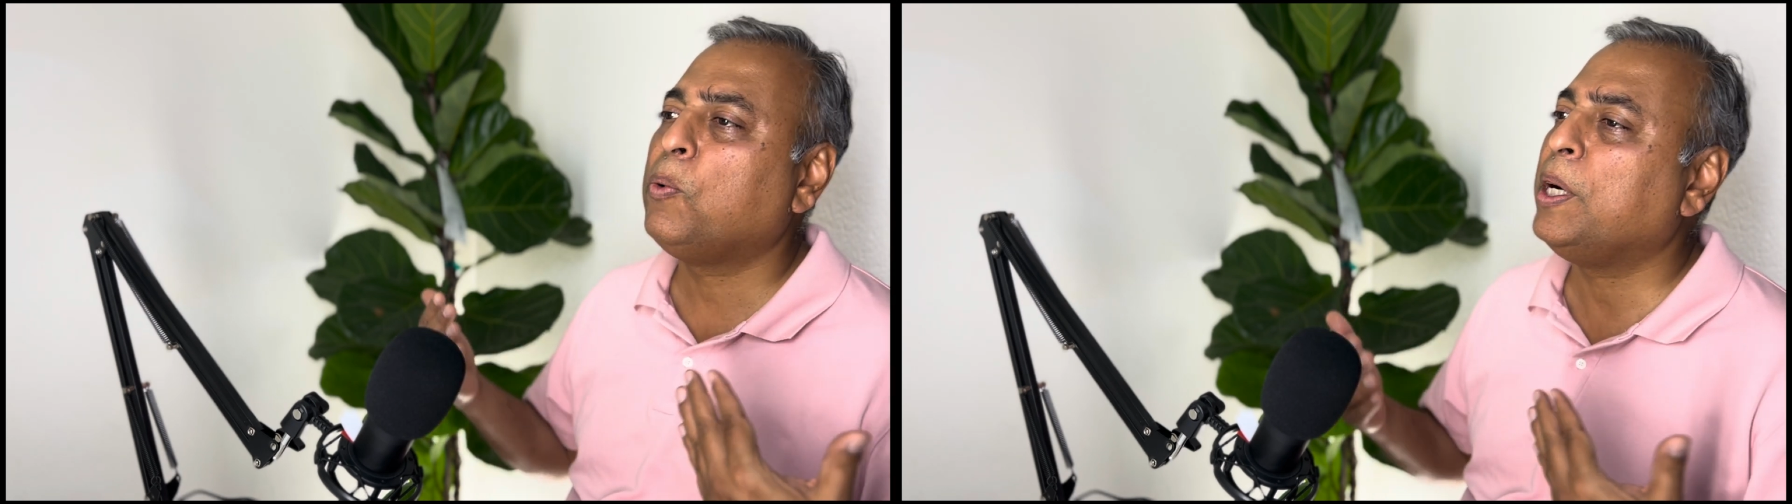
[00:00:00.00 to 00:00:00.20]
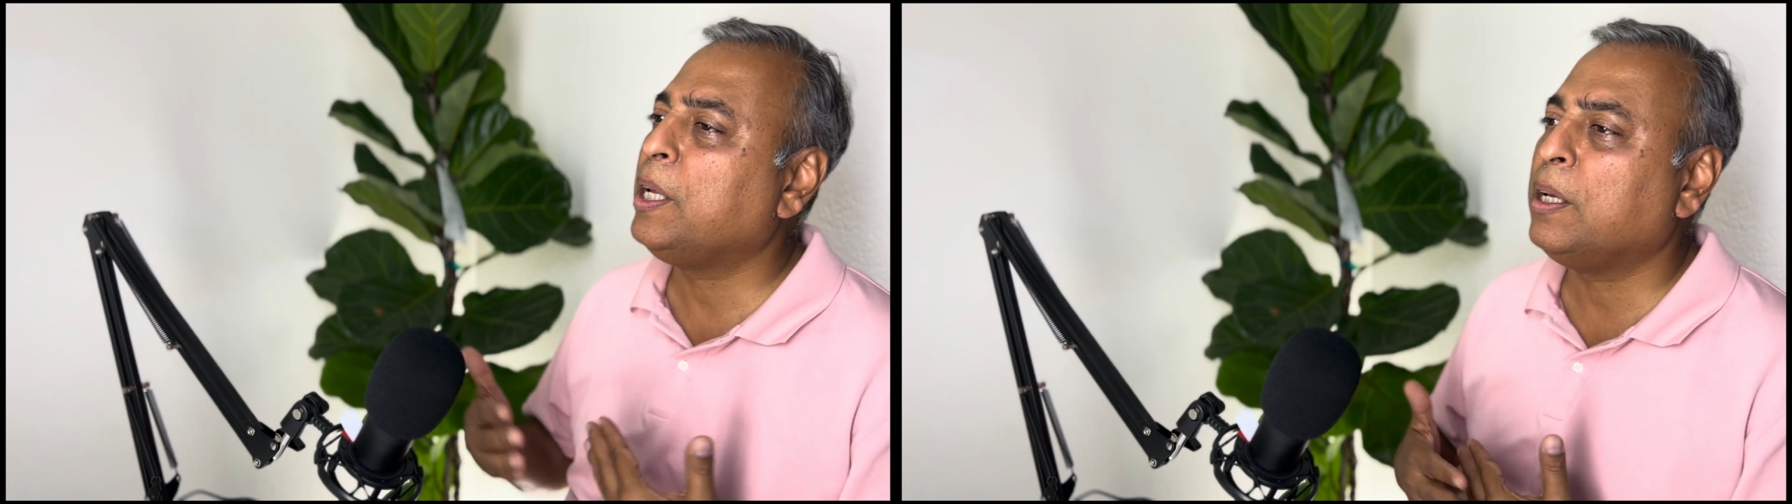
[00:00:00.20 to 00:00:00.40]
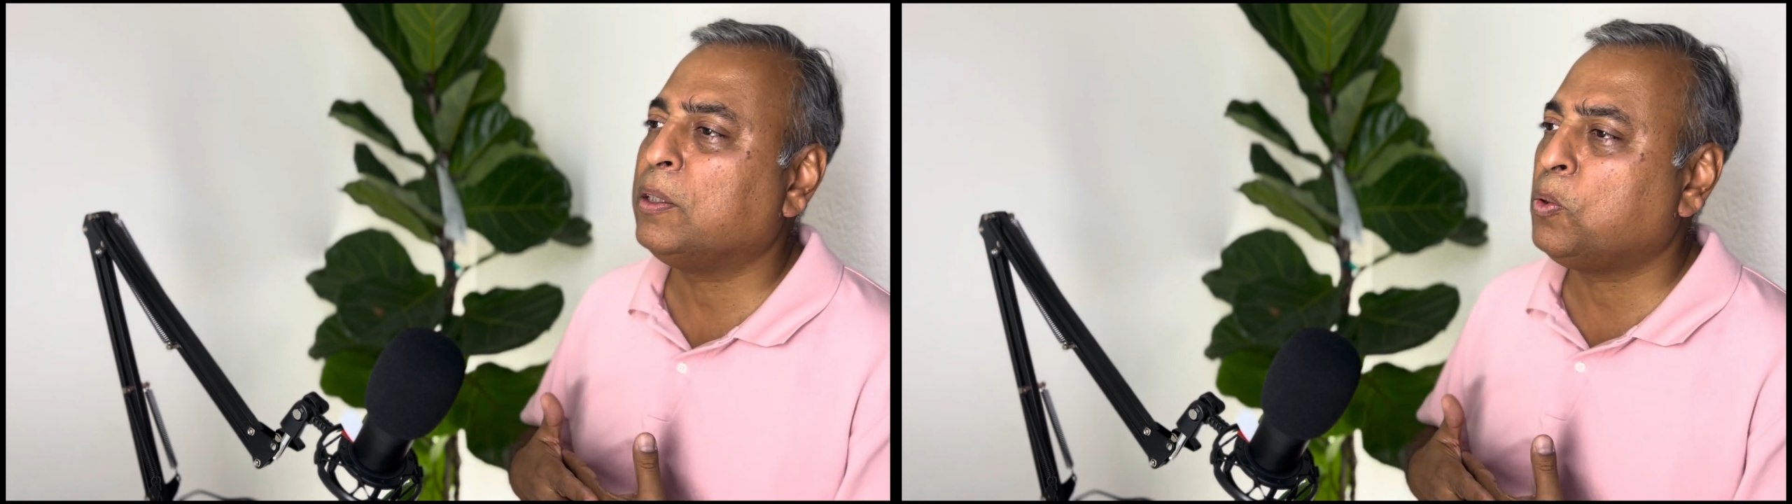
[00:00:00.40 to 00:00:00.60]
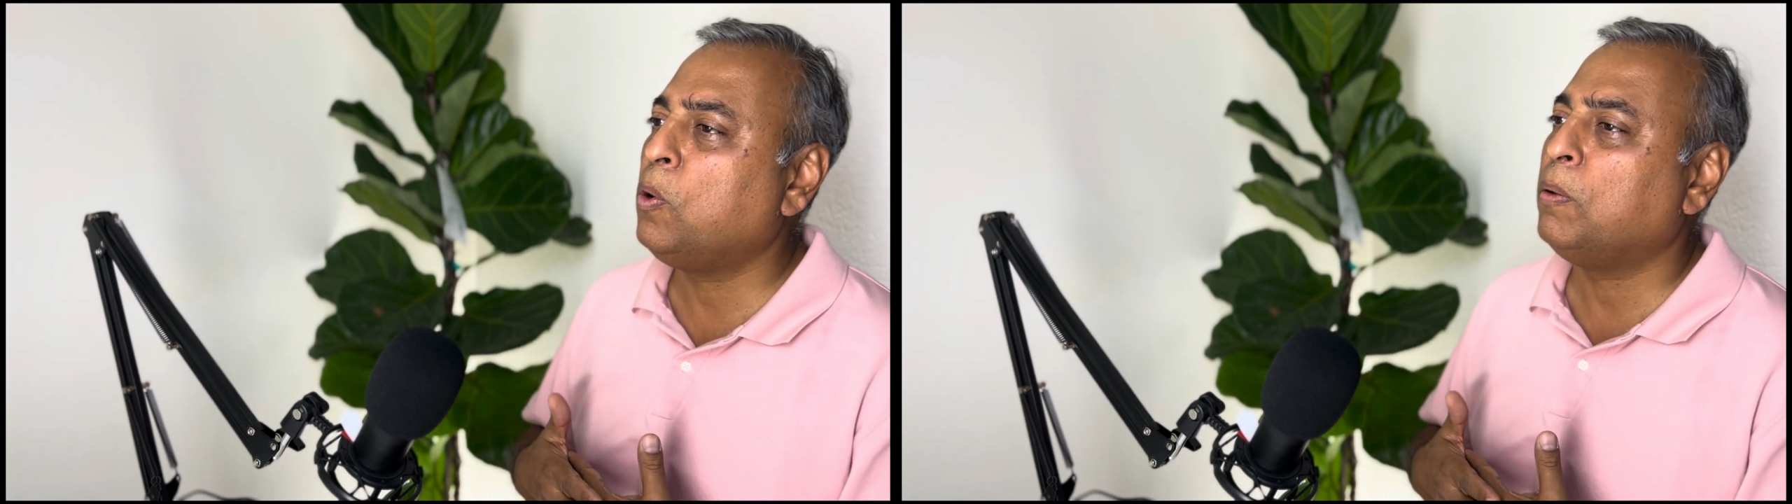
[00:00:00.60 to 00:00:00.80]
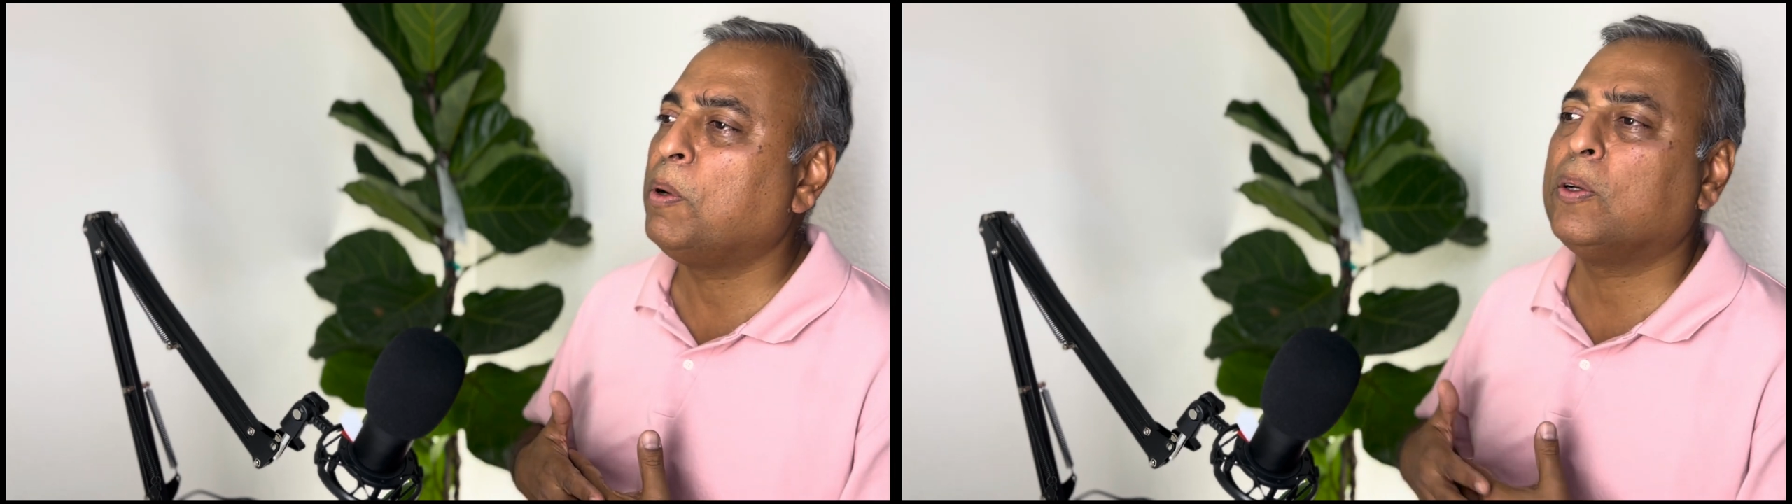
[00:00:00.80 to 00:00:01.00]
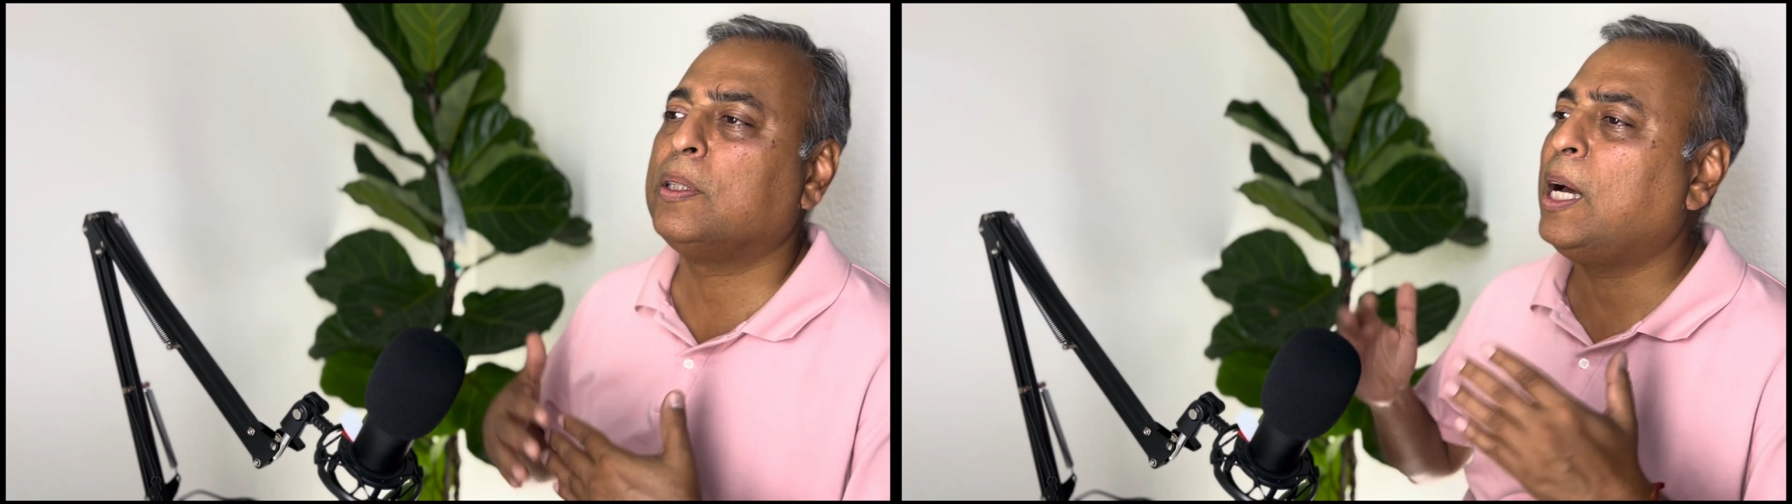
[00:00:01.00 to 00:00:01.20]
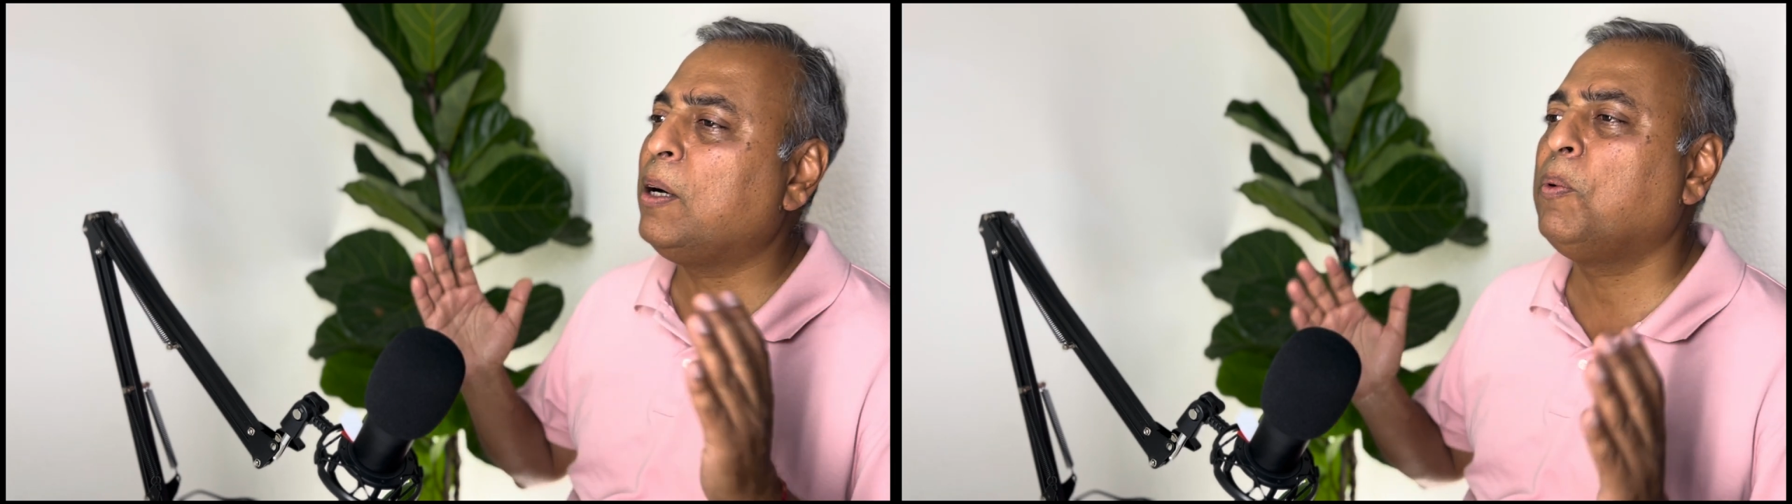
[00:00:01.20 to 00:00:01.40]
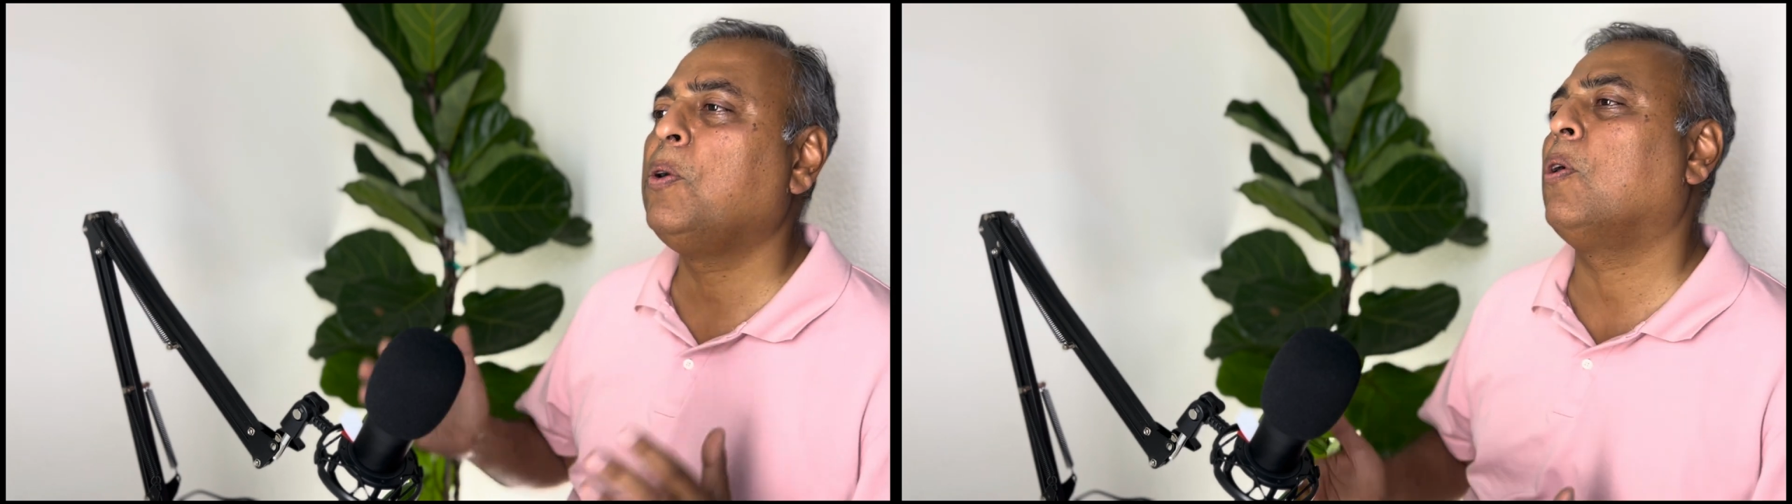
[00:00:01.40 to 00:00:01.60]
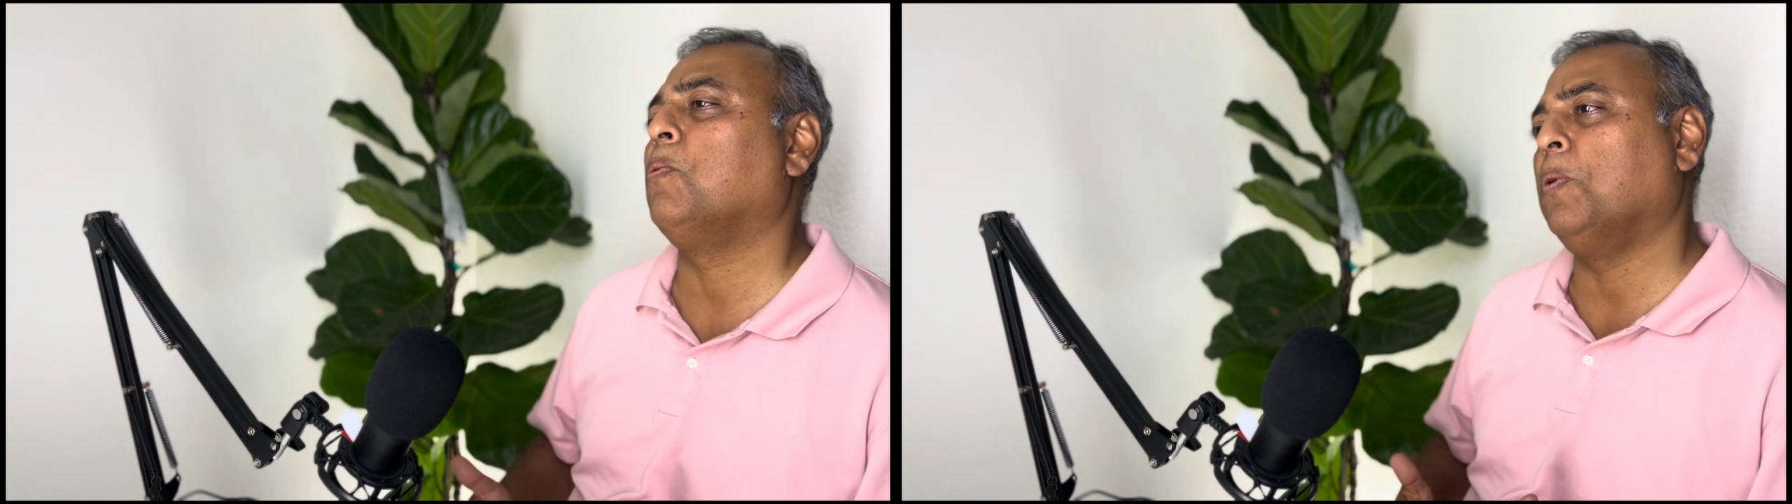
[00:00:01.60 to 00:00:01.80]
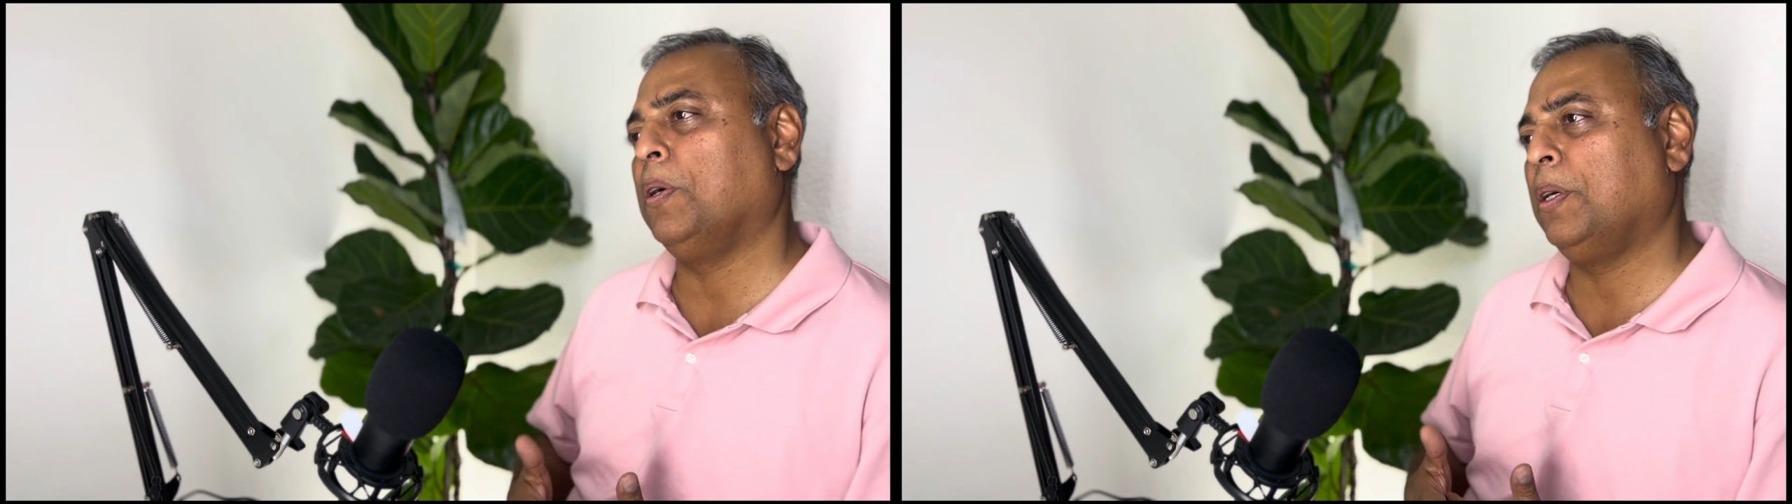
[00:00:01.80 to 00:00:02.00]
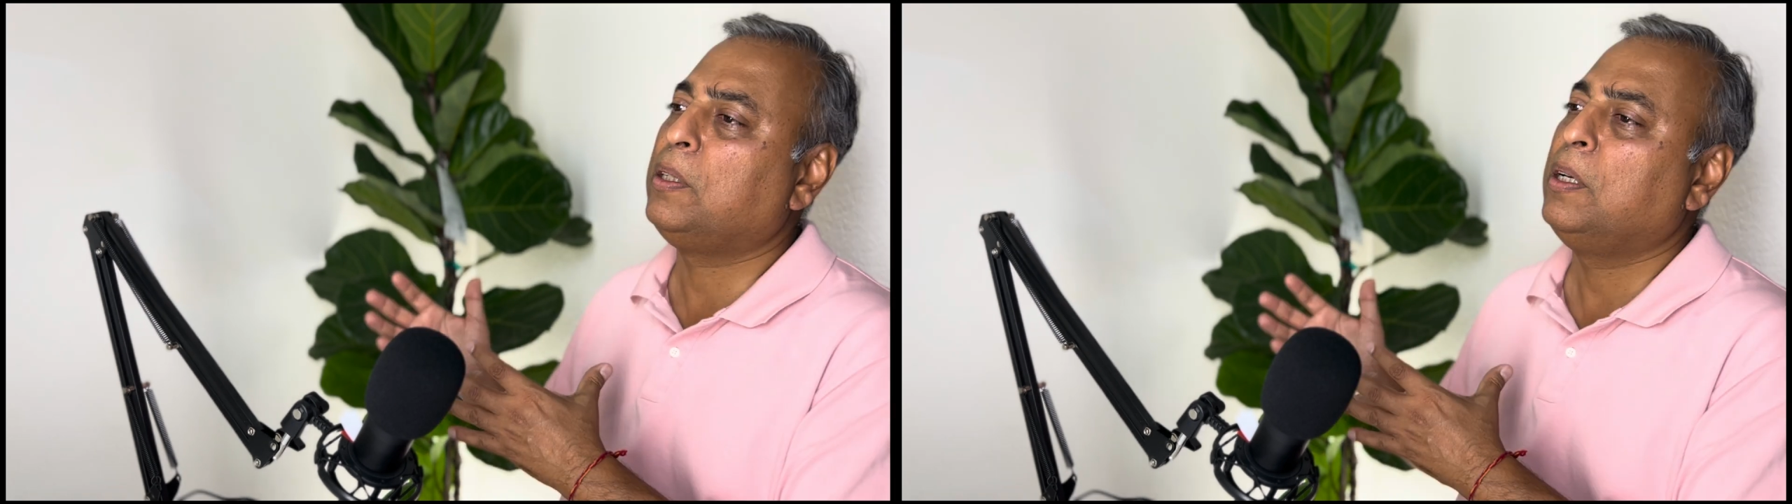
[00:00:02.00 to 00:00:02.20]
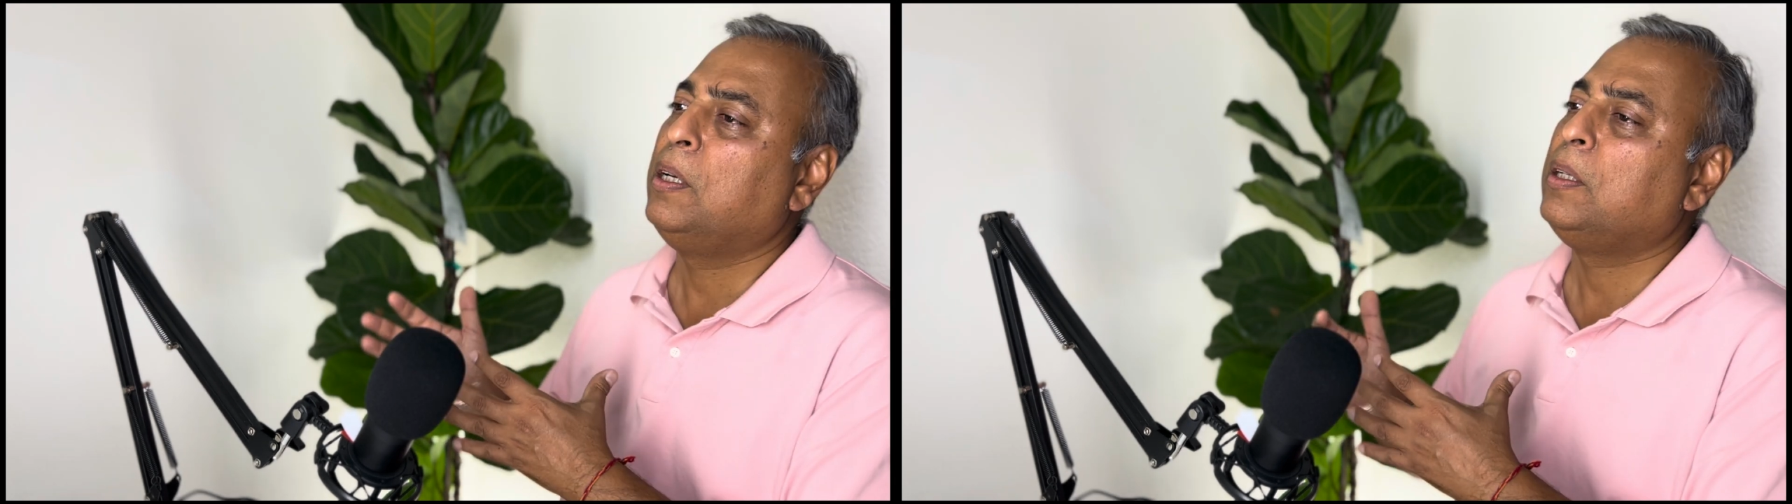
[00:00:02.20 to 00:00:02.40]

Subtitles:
20 years old, because that will not work.